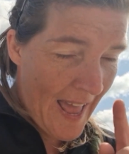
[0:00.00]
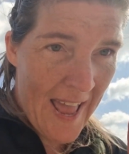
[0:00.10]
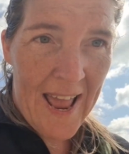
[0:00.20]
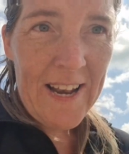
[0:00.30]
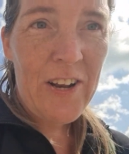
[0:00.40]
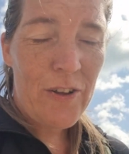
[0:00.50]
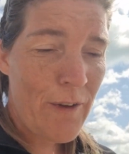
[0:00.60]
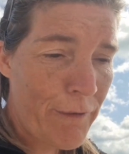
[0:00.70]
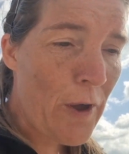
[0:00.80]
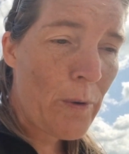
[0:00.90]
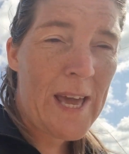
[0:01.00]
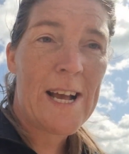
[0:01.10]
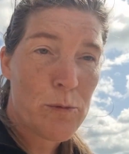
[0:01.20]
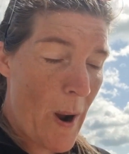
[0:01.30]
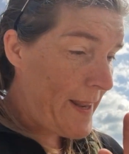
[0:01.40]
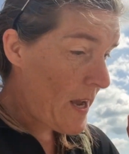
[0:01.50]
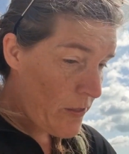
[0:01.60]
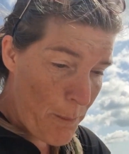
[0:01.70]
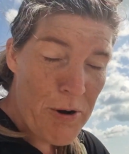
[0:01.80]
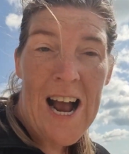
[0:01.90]
in another few years, when
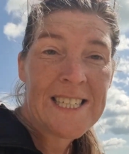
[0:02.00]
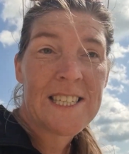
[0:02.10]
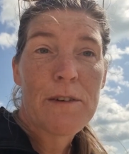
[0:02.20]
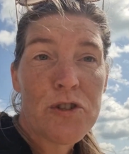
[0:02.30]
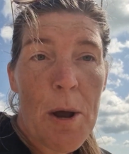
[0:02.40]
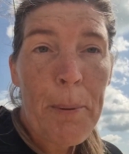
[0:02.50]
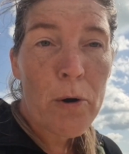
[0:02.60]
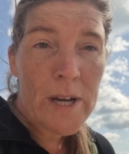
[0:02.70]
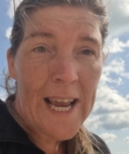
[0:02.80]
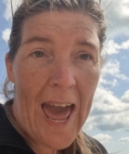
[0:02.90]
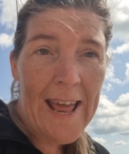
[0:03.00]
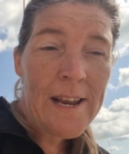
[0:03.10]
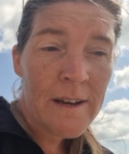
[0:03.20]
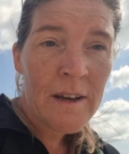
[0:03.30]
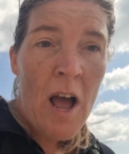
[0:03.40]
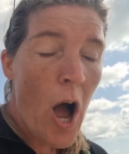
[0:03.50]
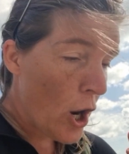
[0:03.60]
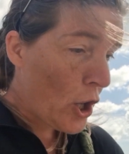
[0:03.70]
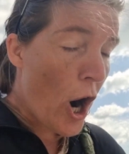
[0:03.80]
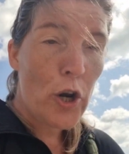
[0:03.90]
the prices have tripled again
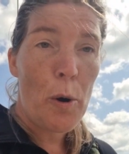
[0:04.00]
and gone